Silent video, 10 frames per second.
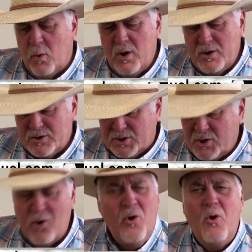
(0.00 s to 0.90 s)
was
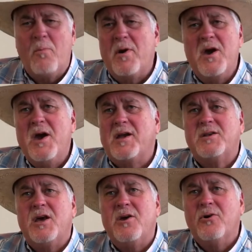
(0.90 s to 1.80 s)
no big
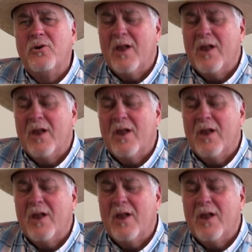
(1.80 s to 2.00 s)
deal,